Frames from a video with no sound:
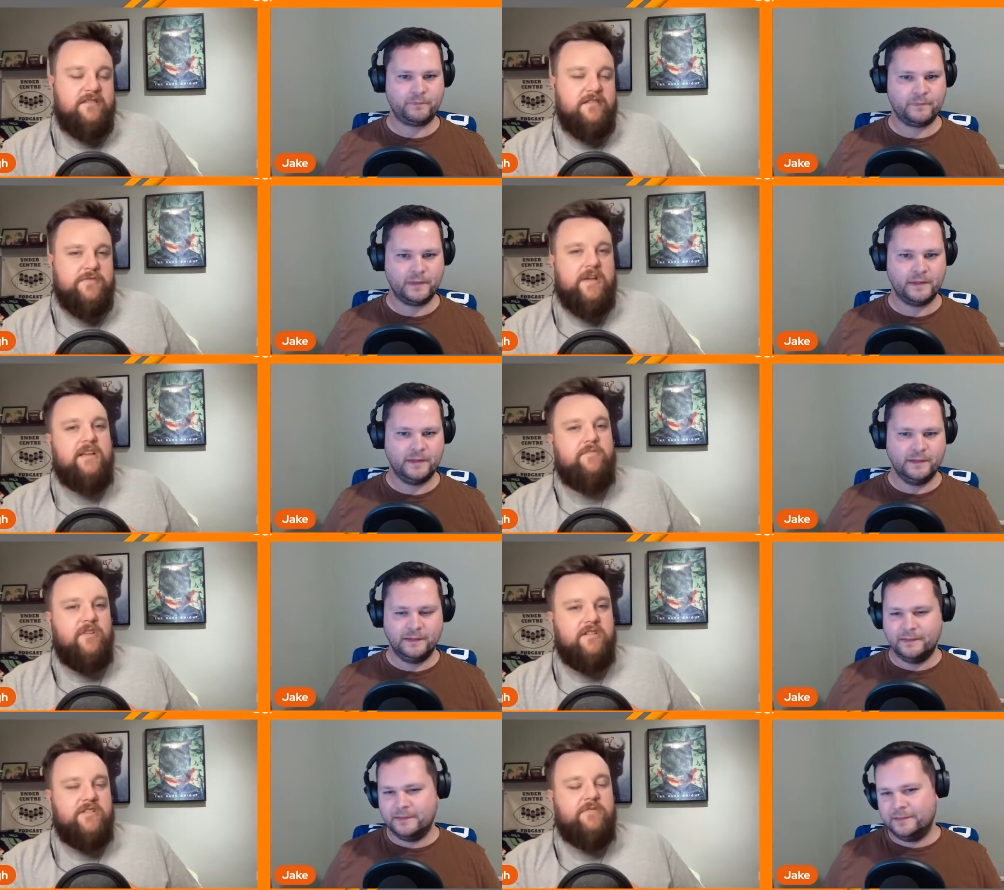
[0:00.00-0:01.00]
Speaker 1: as well, he
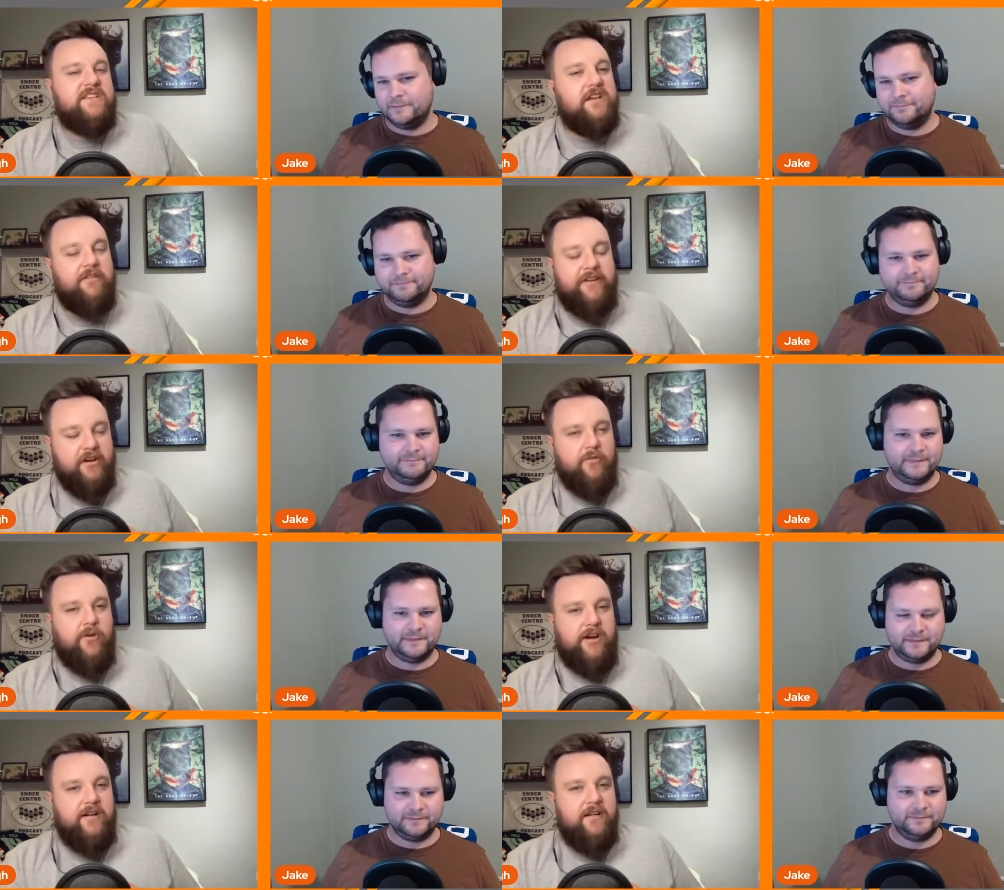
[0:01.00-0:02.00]
was. So he's going
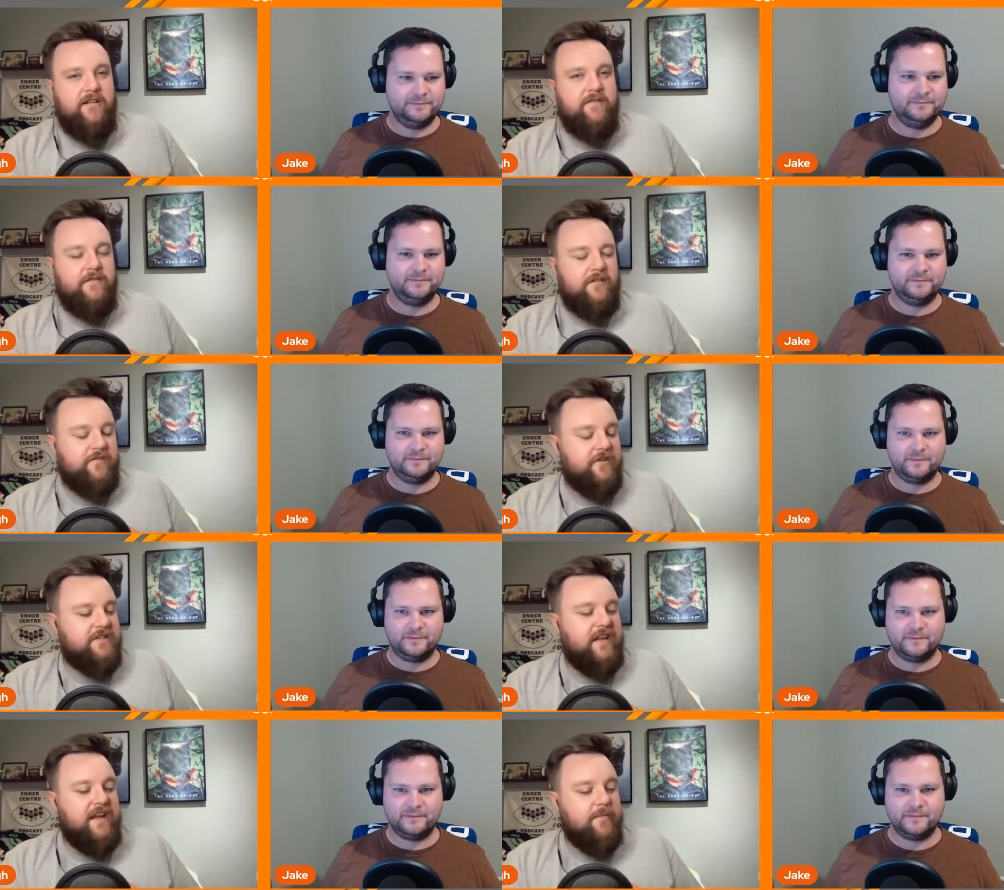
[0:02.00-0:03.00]
nowhere for the
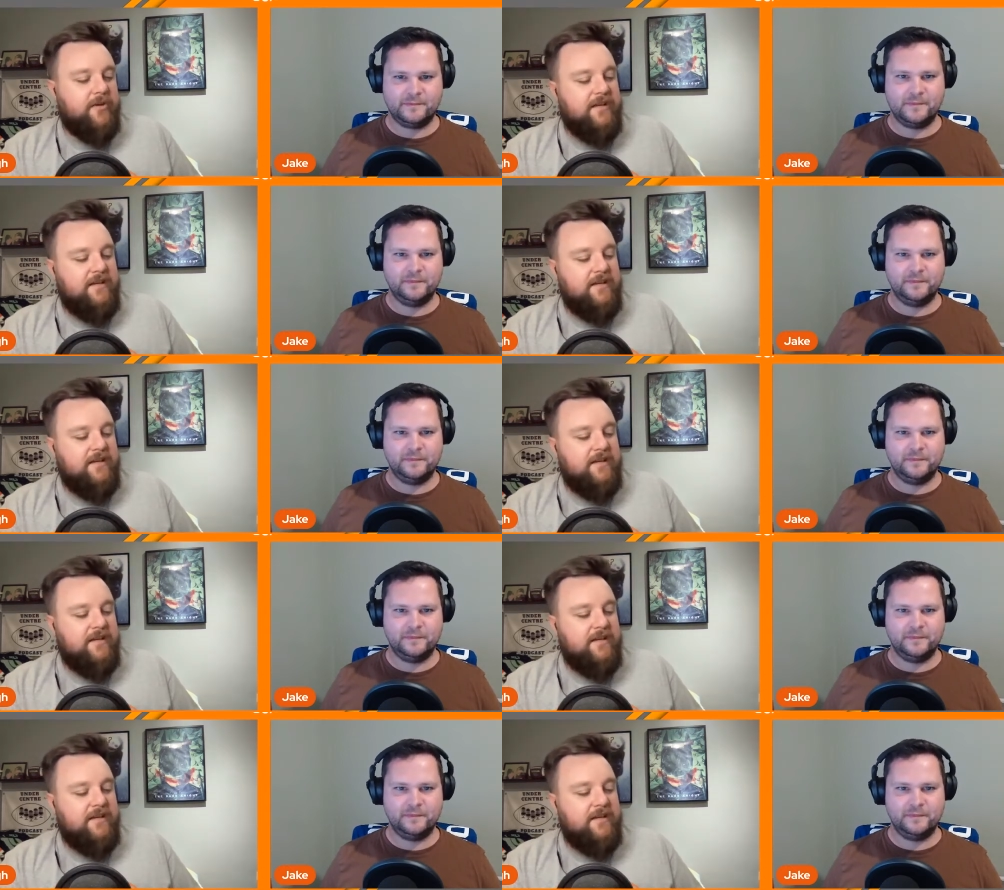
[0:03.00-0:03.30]
foreseeable.